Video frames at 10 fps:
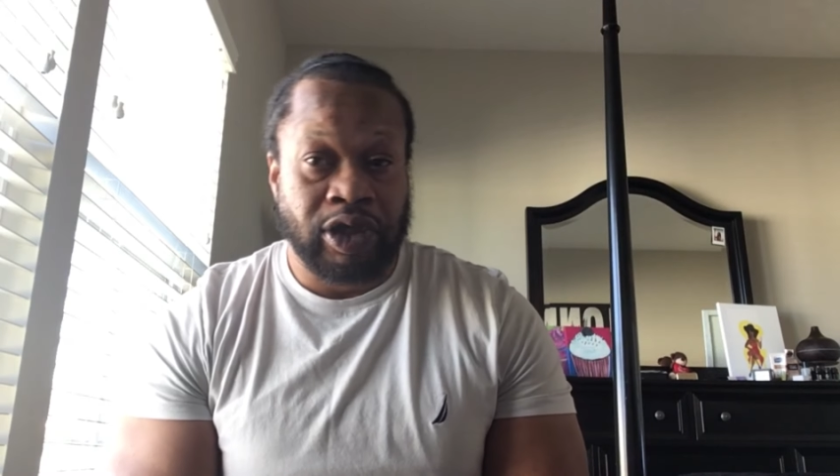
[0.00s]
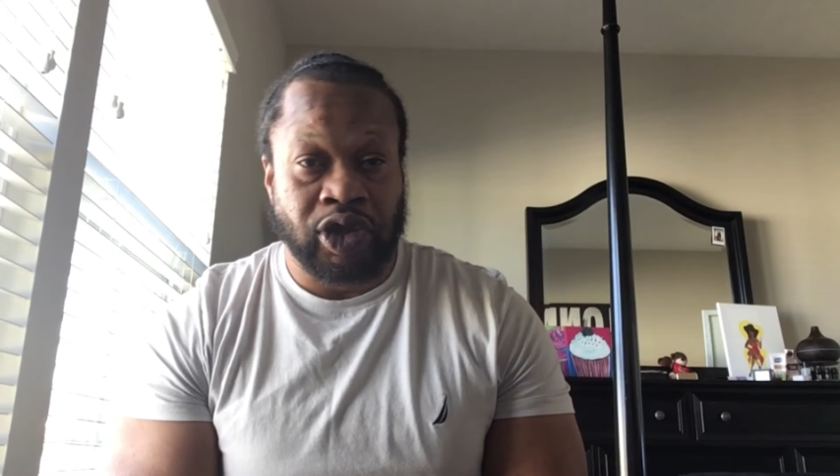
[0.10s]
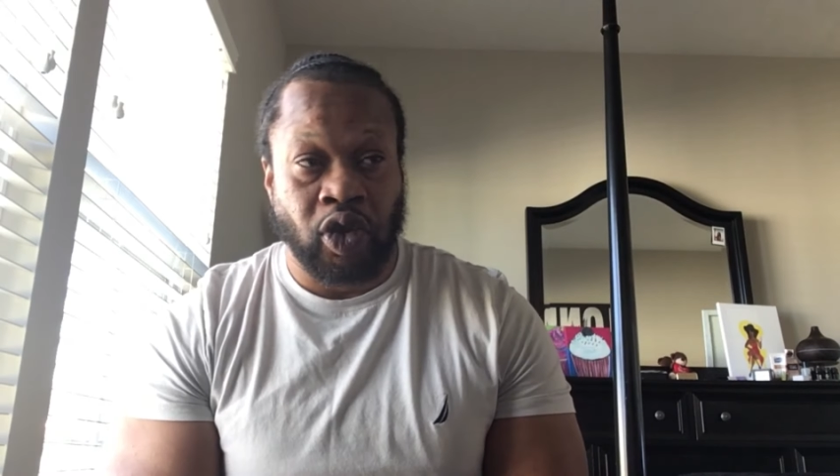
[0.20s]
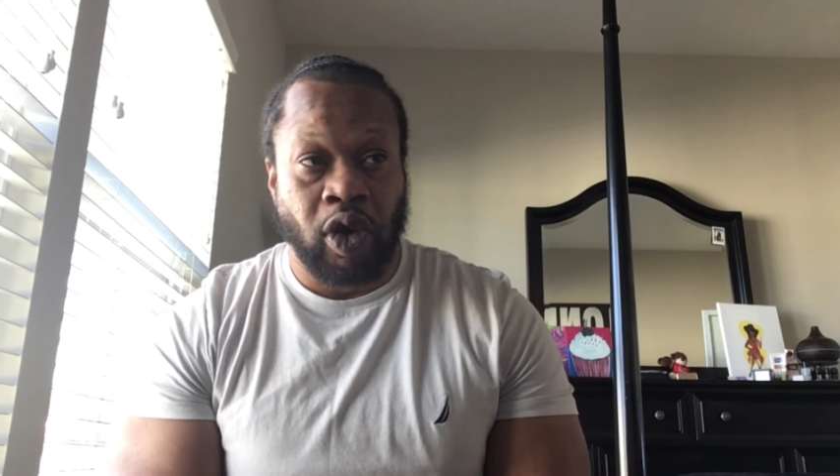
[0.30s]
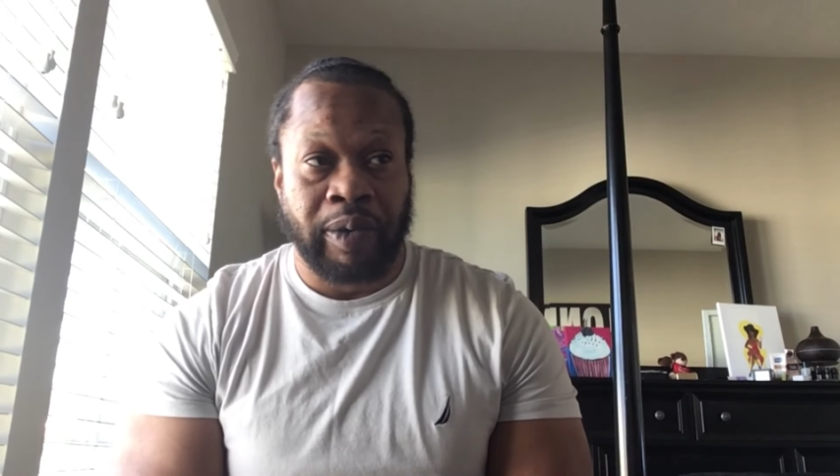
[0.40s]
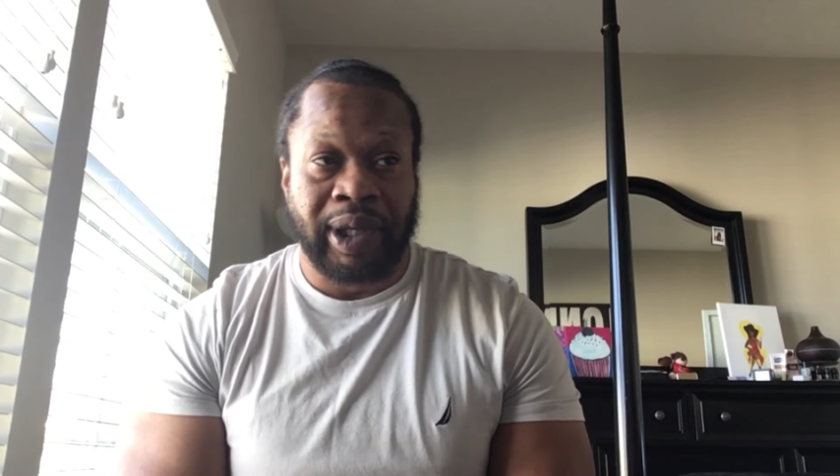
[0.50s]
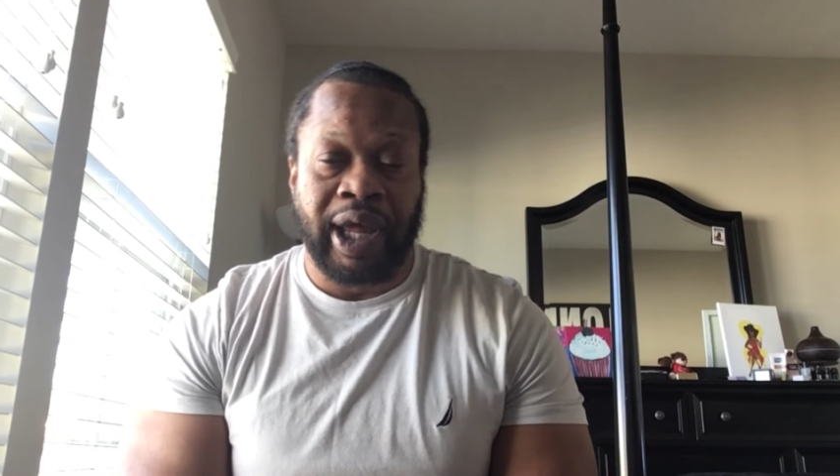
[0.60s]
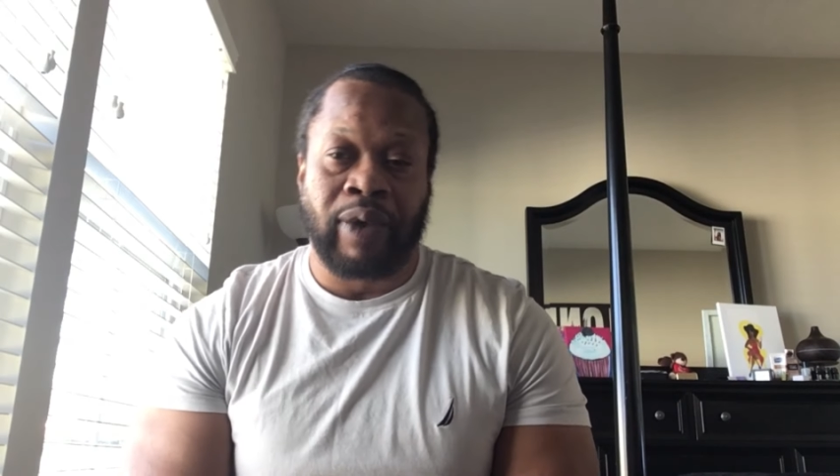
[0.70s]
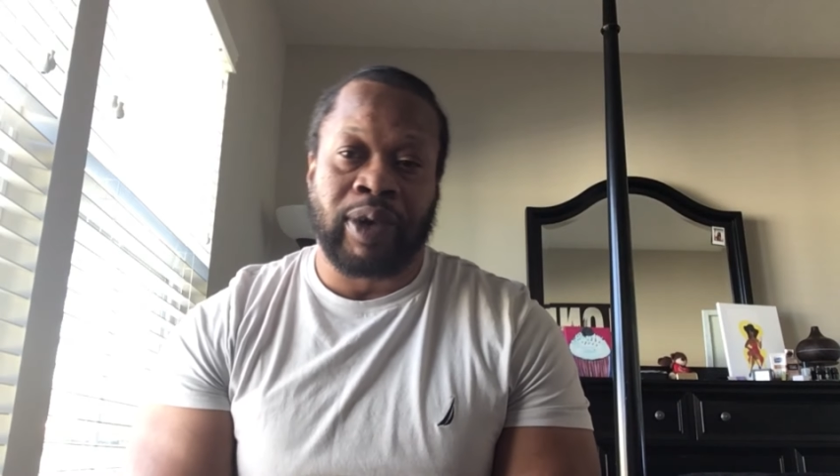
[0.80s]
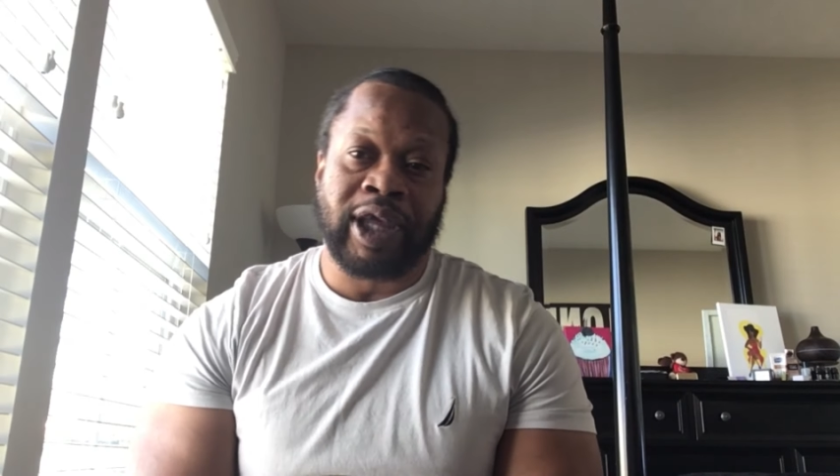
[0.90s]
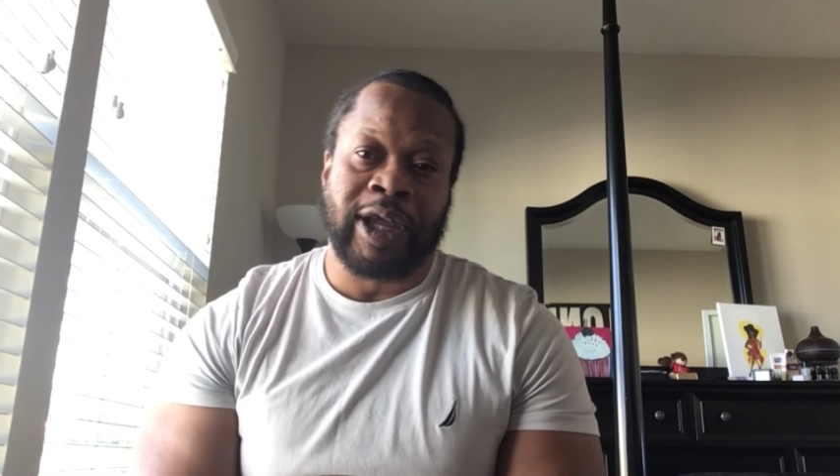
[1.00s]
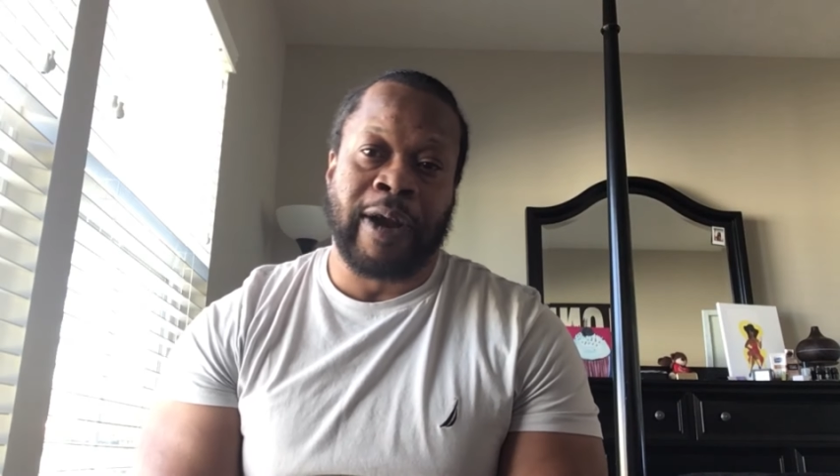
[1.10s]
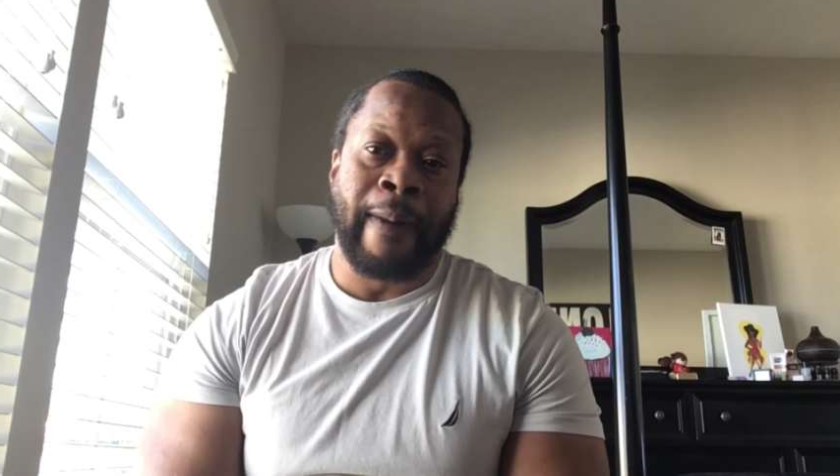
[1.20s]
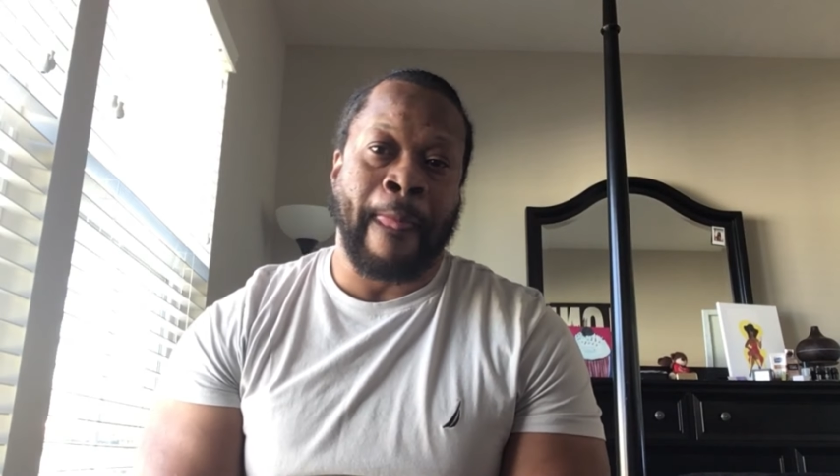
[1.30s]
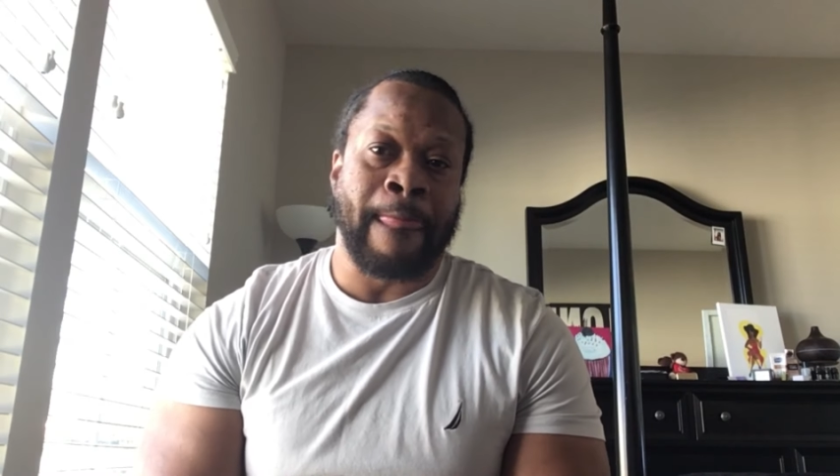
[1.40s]
story that we
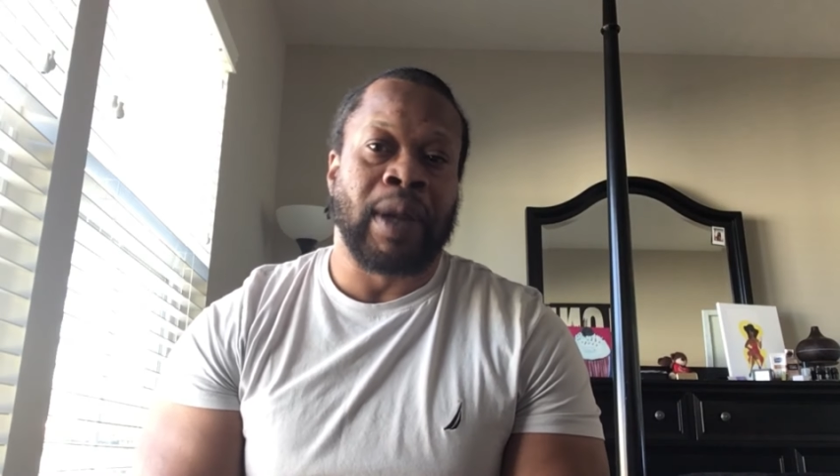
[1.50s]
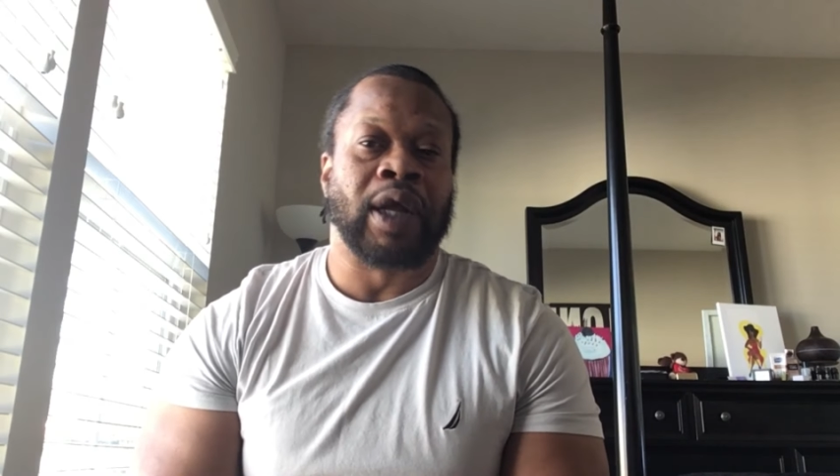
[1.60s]
hear,